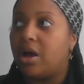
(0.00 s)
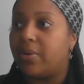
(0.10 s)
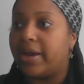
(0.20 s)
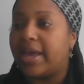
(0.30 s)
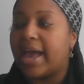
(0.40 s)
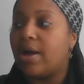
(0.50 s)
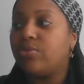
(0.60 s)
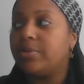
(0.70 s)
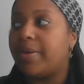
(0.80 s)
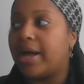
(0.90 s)
All right. How
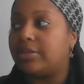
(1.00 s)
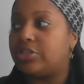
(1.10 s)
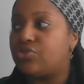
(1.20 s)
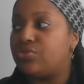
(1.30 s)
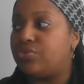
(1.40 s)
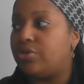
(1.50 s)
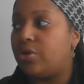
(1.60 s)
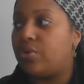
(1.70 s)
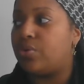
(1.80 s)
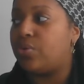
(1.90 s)
would Pile 2
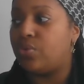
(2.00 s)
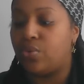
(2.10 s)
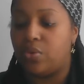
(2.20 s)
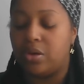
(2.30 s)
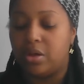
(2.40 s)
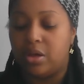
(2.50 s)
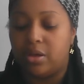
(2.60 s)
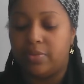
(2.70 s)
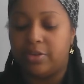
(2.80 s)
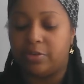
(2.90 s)
know who
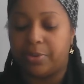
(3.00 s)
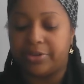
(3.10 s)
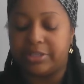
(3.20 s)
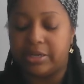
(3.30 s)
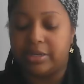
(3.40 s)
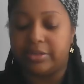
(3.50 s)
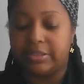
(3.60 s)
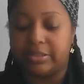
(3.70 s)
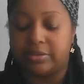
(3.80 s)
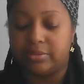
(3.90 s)
this person
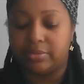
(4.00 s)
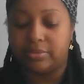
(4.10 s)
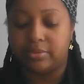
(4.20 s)
is?